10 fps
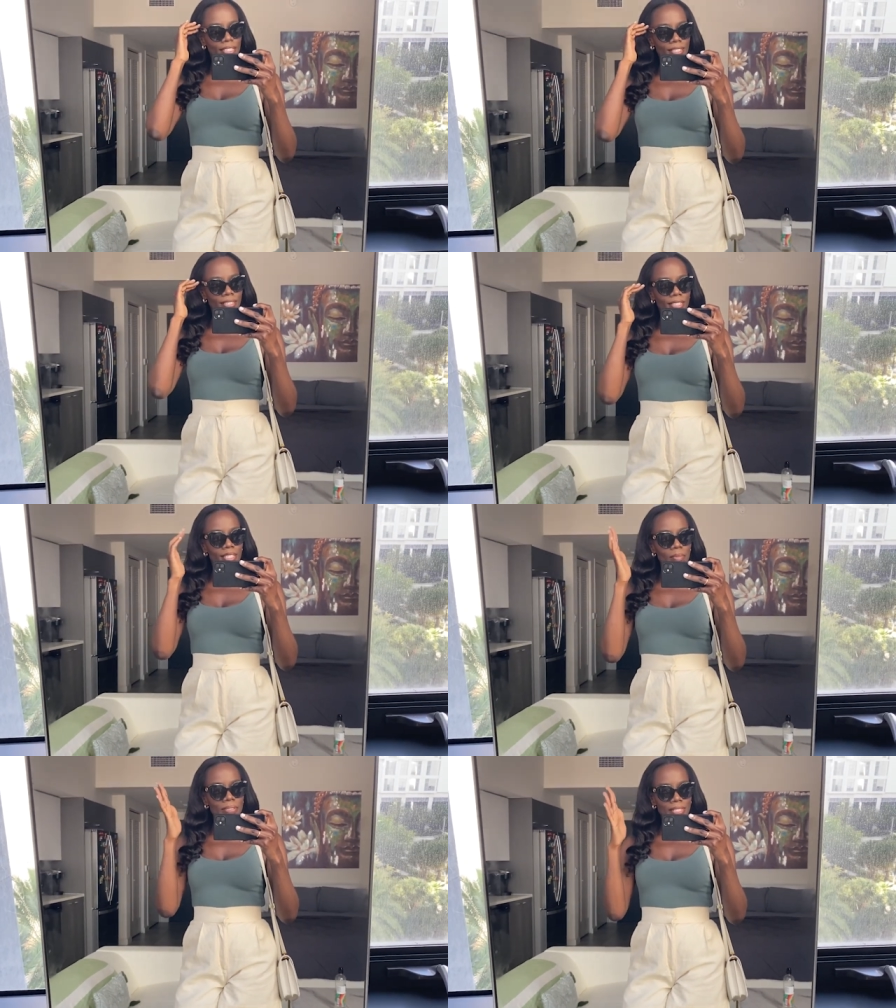It
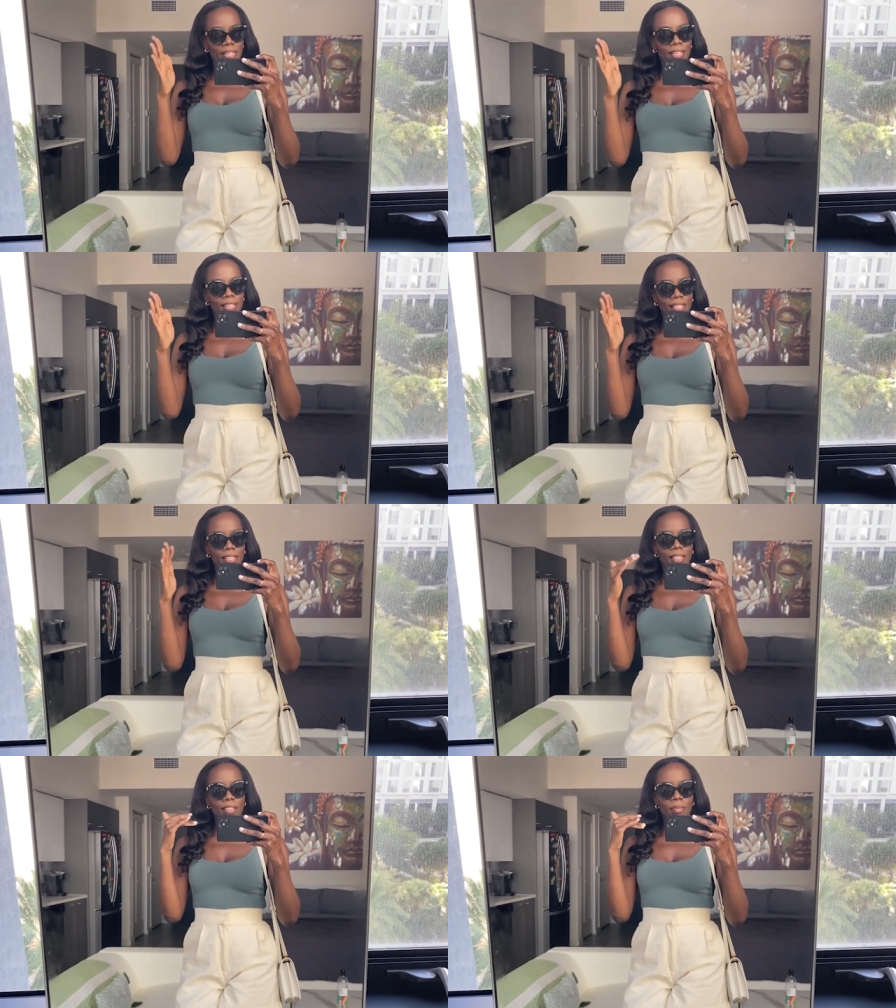keeps saying
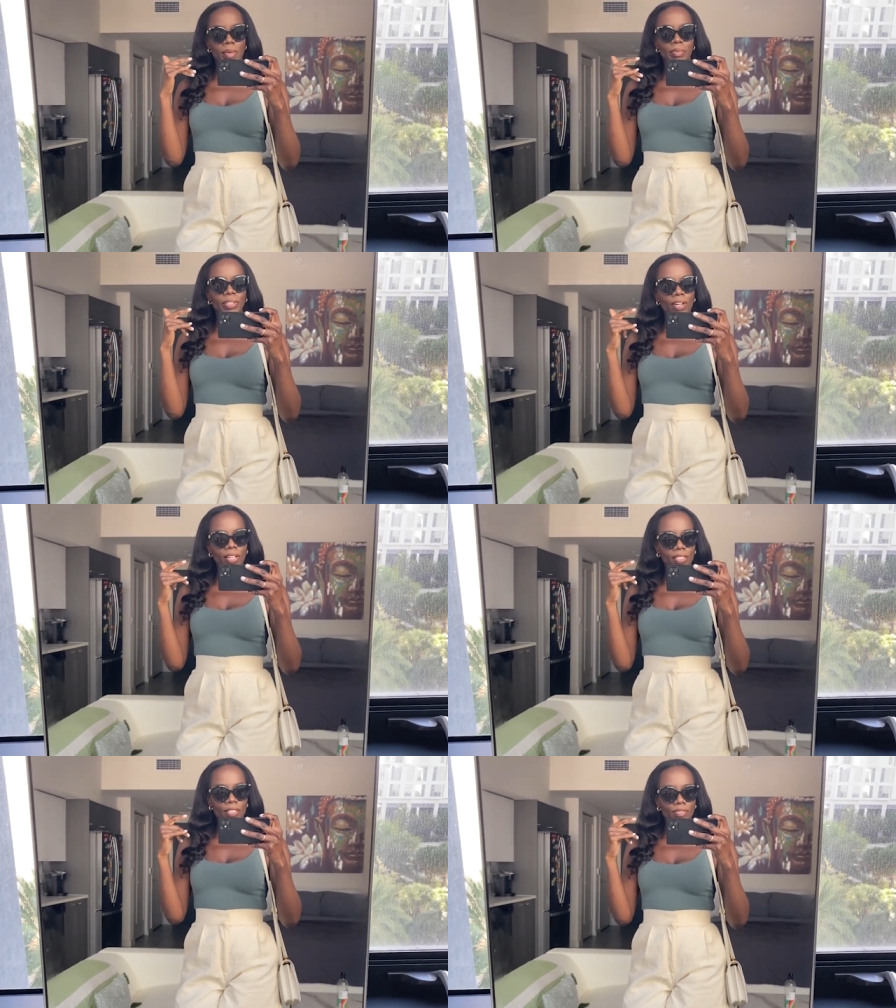the memory
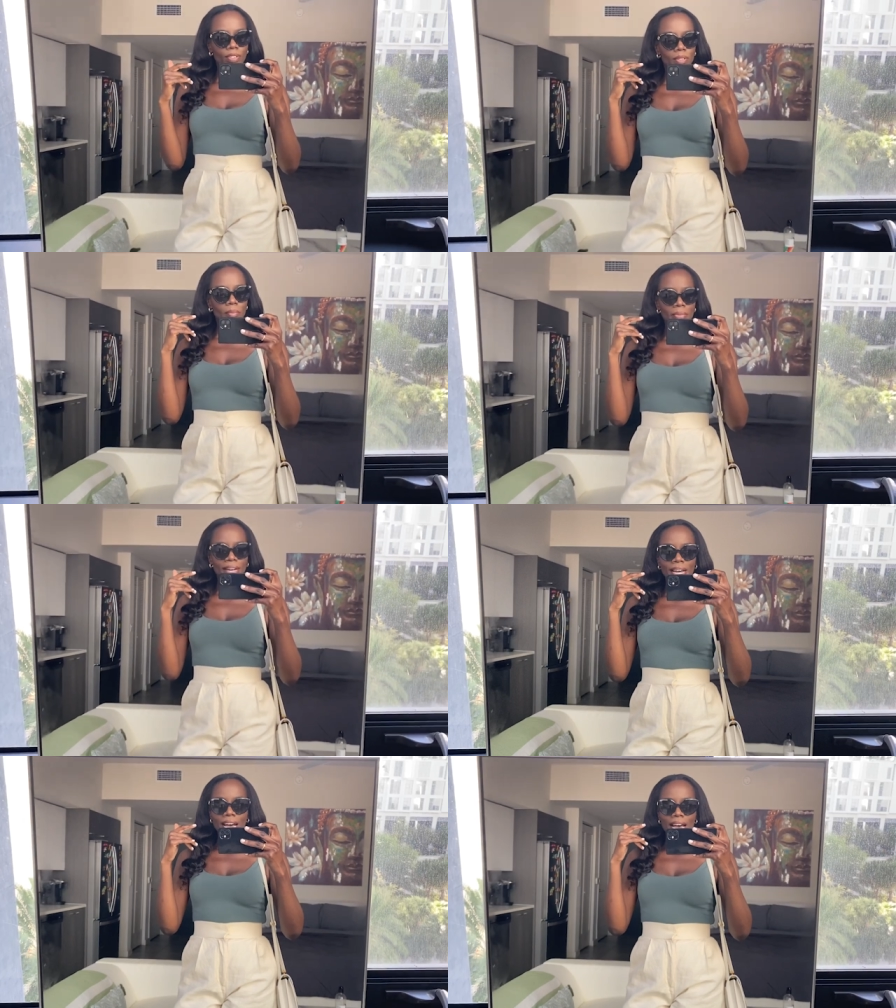card is full,
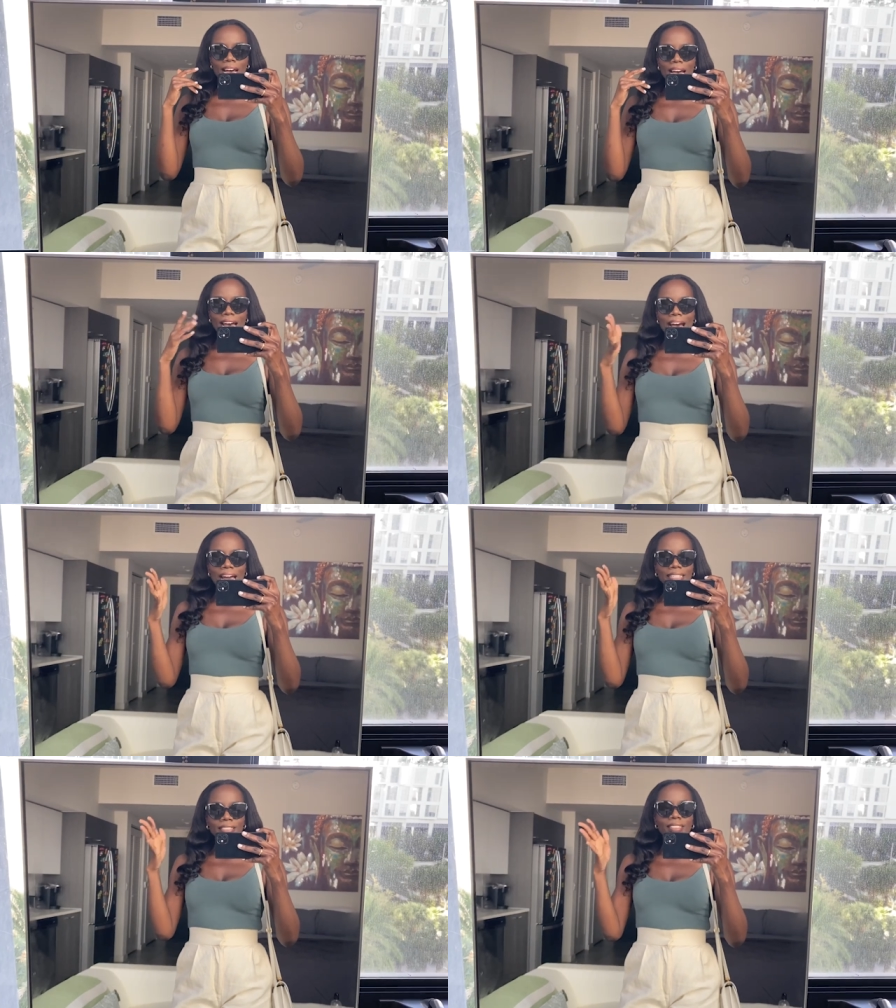but
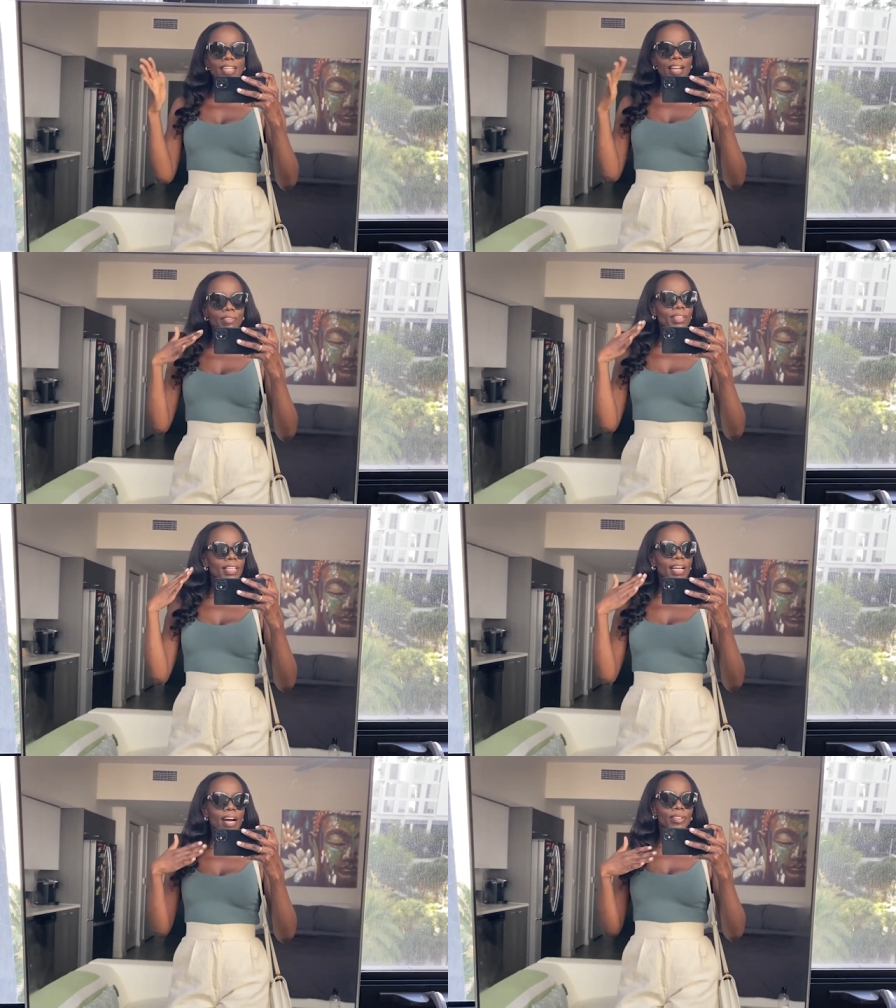I took
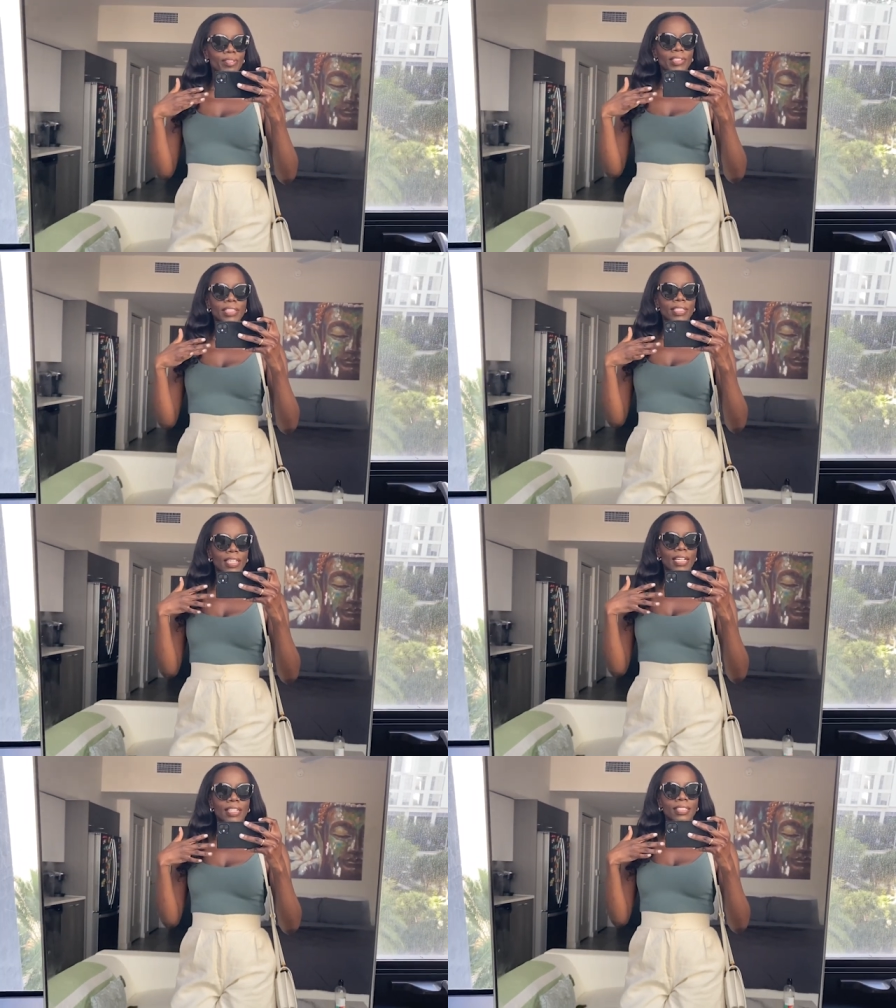everything out of it
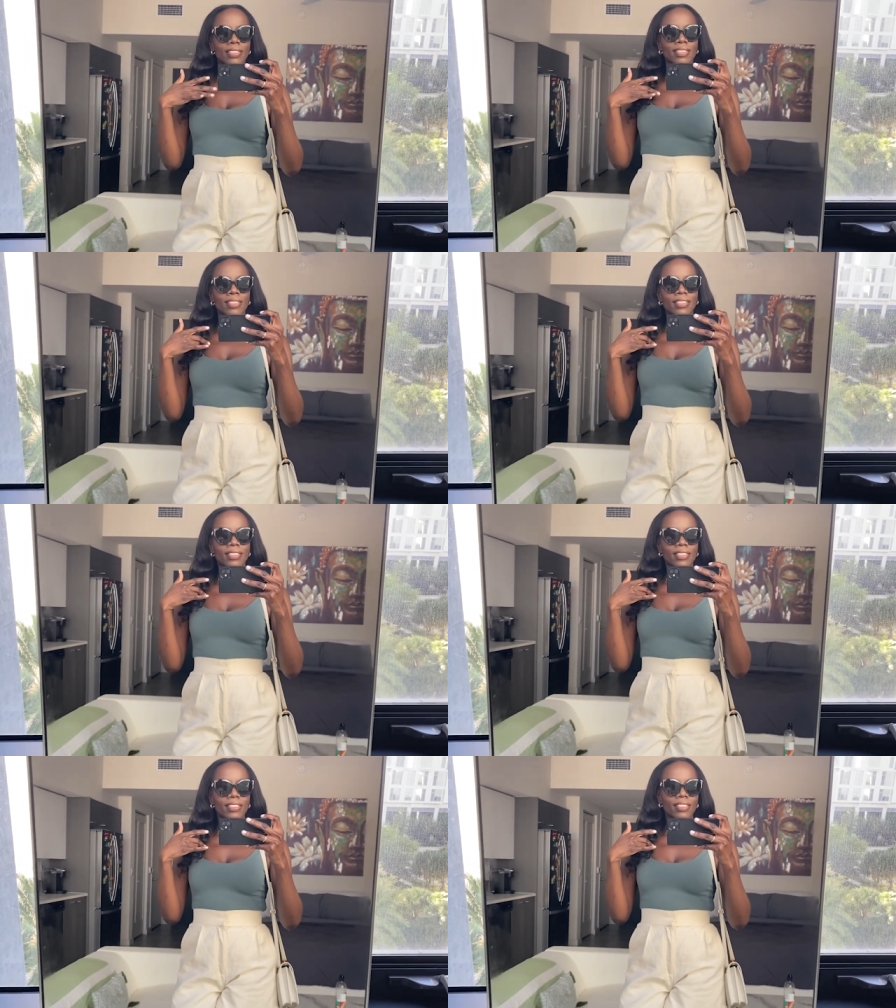and
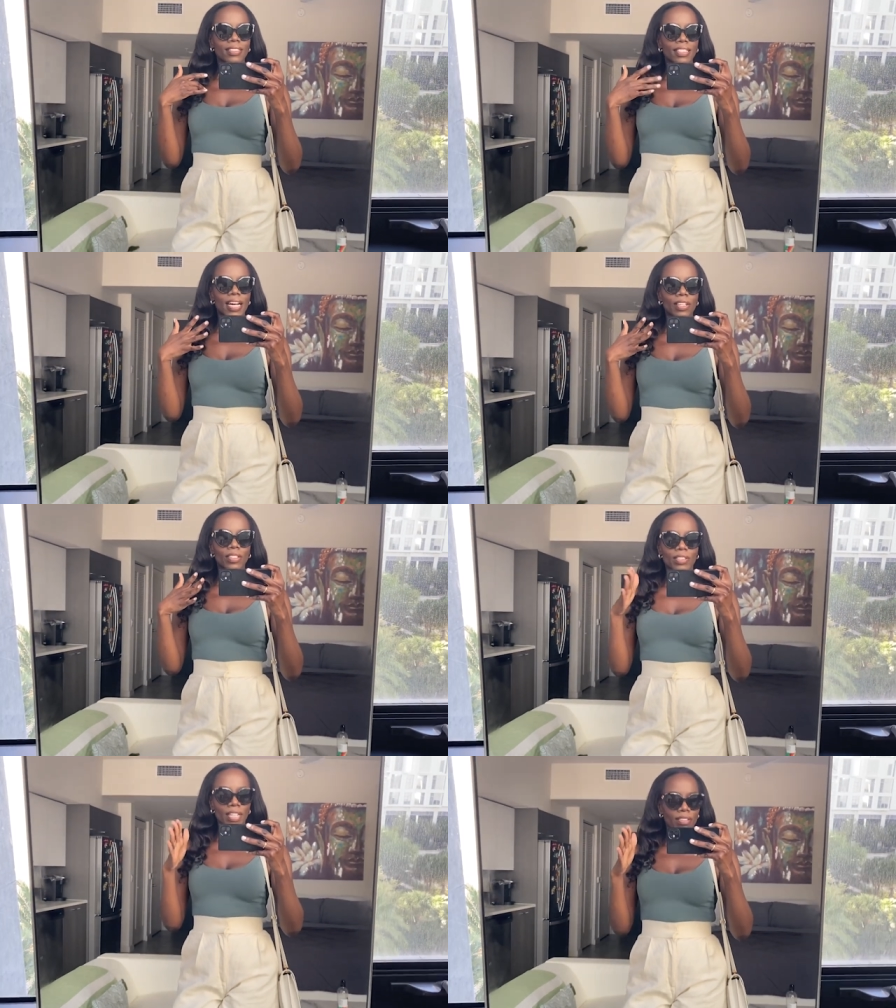I don't
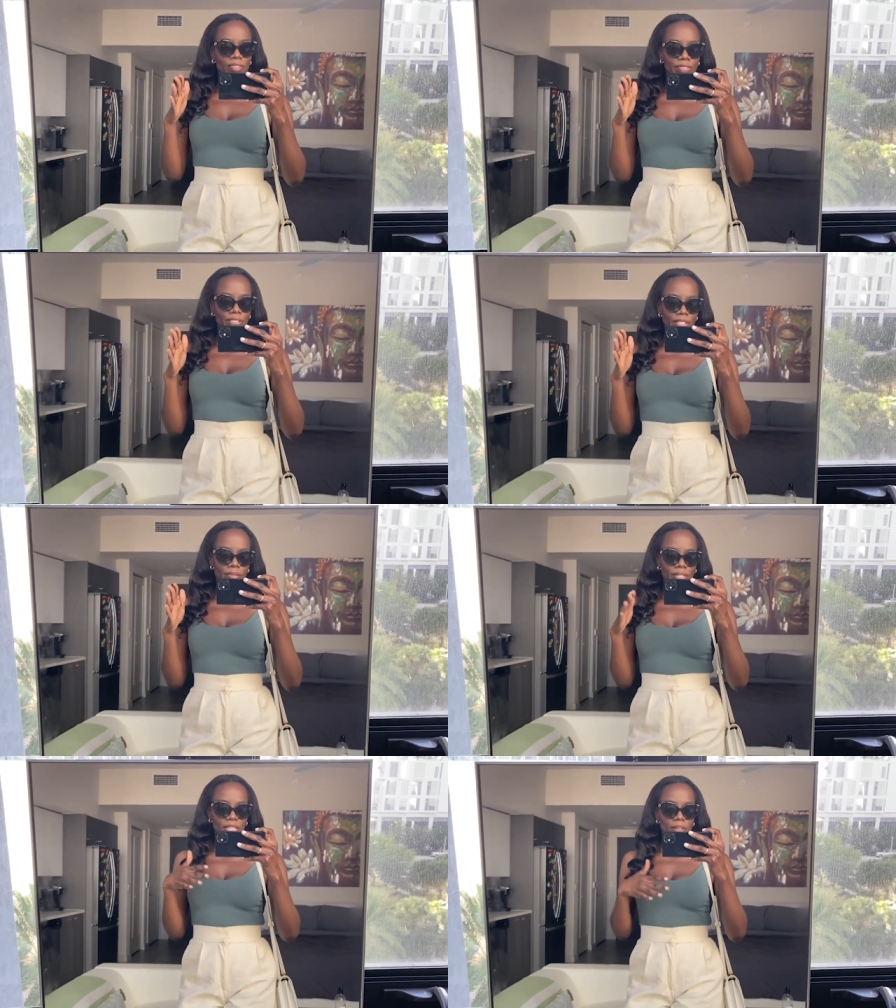know, I have to figure that out
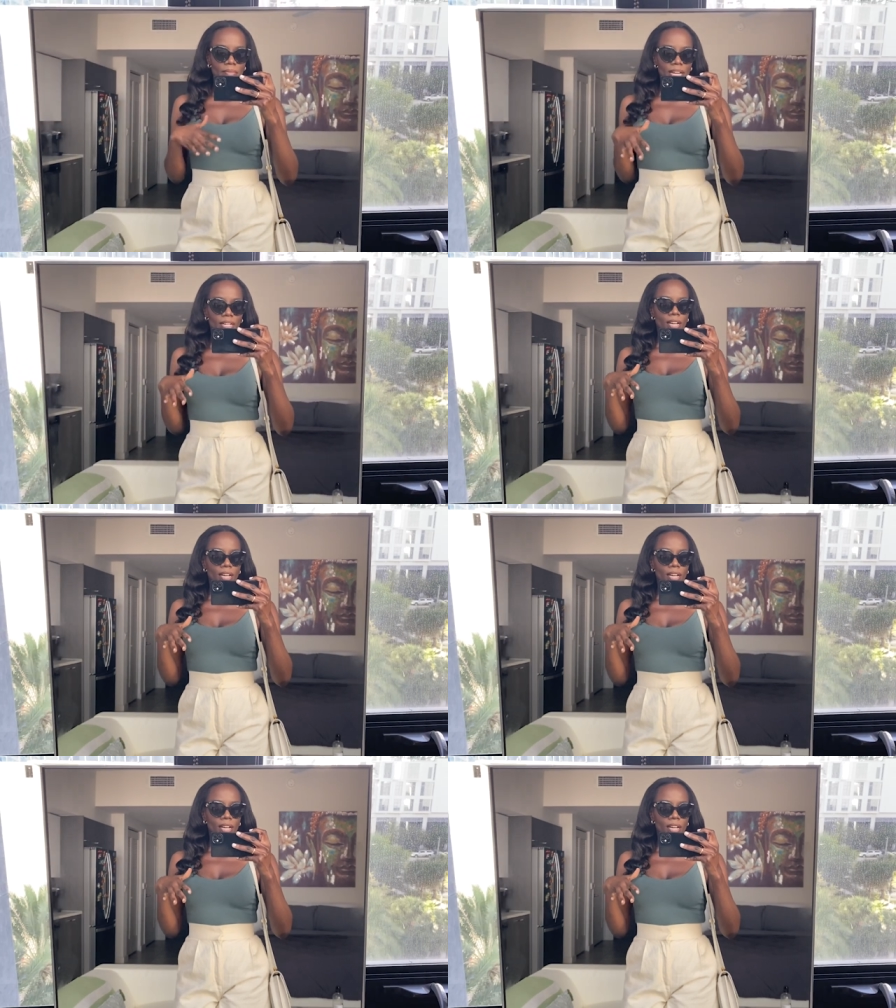when I come back.